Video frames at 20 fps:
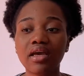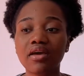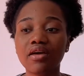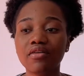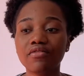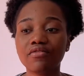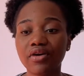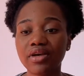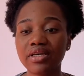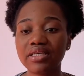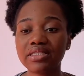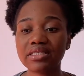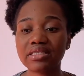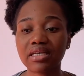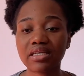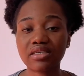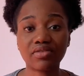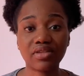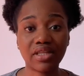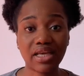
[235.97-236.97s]
For
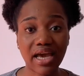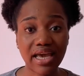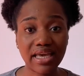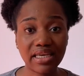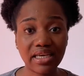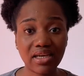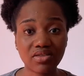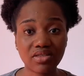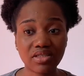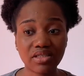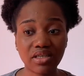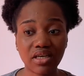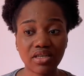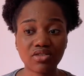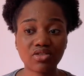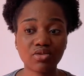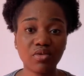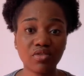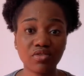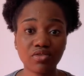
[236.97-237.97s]
instance, for the
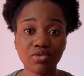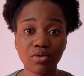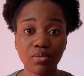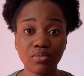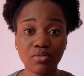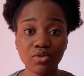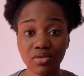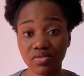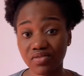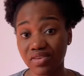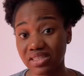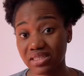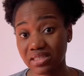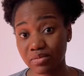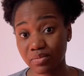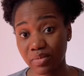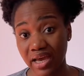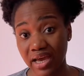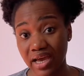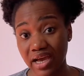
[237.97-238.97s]
IELTS, some universities
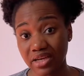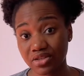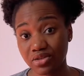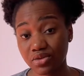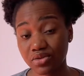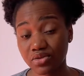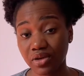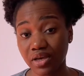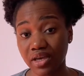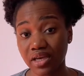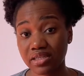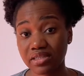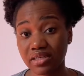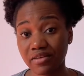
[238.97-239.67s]
might ask you to get a